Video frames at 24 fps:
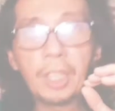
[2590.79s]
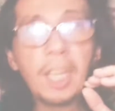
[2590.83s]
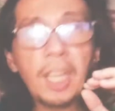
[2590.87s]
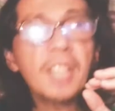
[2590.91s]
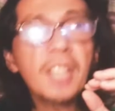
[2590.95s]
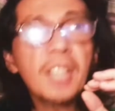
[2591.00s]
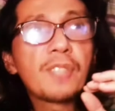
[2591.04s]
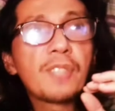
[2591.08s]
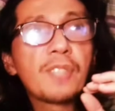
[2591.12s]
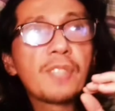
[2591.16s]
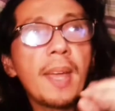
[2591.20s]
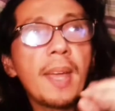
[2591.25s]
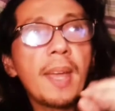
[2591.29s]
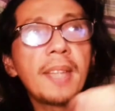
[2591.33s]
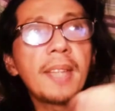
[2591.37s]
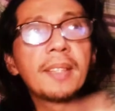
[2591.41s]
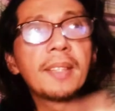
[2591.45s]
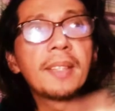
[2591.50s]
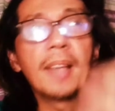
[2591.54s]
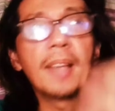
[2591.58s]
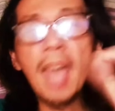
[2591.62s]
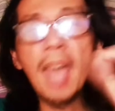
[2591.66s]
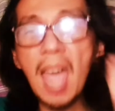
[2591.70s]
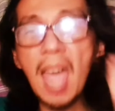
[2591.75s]
King's
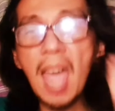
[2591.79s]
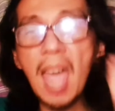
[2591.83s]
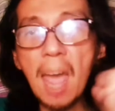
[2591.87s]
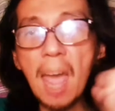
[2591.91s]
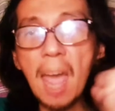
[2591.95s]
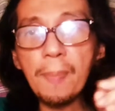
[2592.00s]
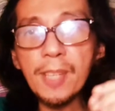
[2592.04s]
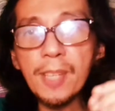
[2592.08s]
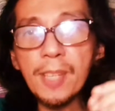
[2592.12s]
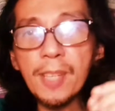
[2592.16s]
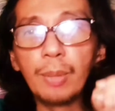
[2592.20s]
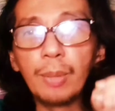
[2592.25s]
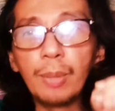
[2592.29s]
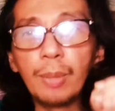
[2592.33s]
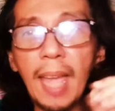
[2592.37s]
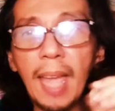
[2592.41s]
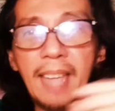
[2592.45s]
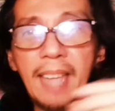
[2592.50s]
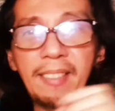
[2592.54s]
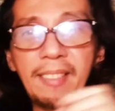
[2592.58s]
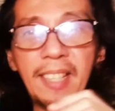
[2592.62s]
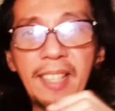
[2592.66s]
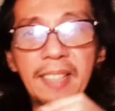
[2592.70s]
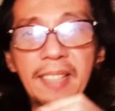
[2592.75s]
Raid episode
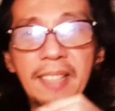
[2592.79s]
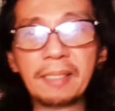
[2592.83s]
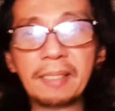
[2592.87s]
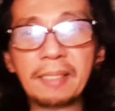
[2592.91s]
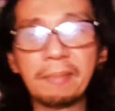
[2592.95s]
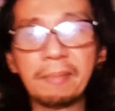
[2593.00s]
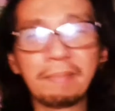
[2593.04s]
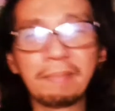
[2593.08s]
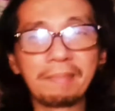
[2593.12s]
18.